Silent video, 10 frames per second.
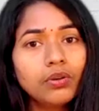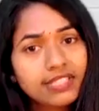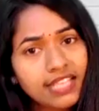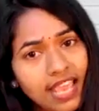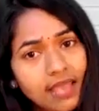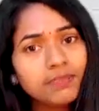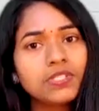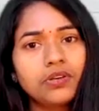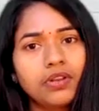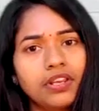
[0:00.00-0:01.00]
Same
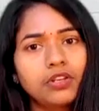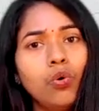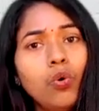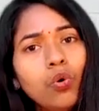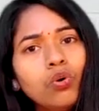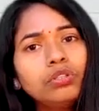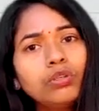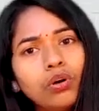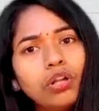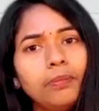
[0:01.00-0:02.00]
student who
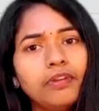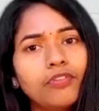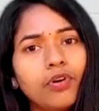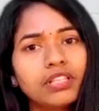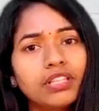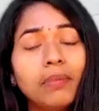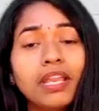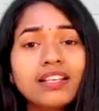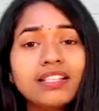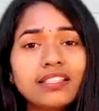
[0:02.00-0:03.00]
told before that,
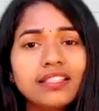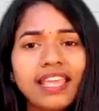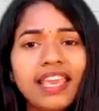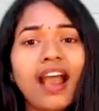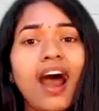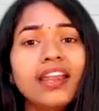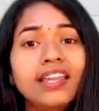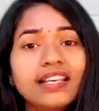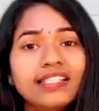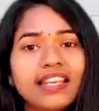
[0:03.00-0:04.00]
because they
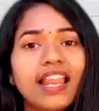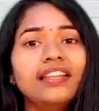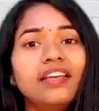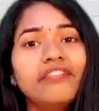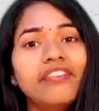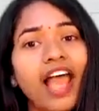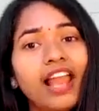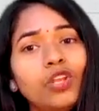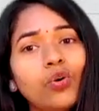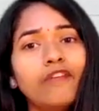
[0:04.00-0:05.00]
understand the
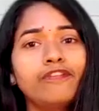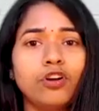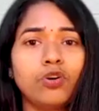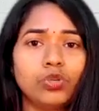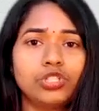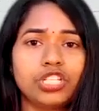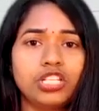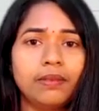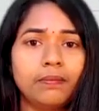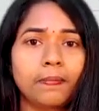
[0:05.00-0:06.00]
value of a
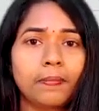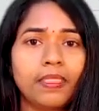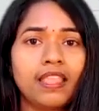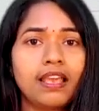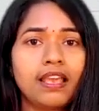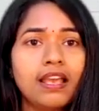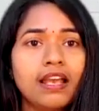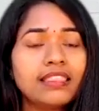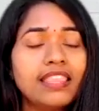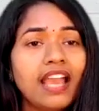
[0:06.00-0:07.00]
coaching.
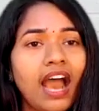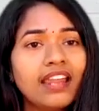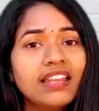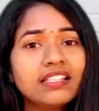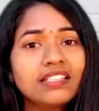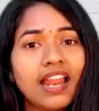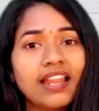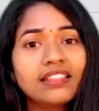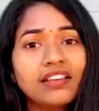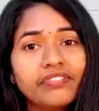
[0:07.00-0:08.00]
They
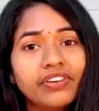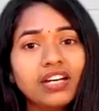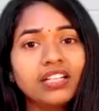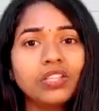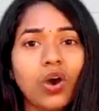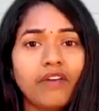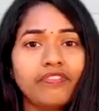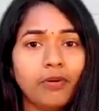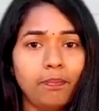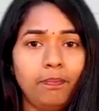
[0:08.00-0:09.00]
understand the worth
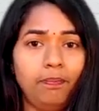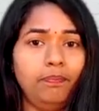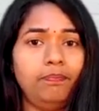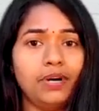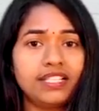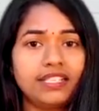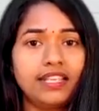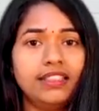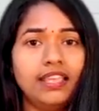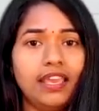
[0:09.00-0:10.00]
of a
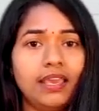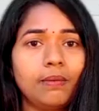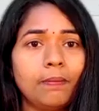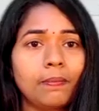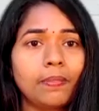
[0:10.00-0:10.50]
person there.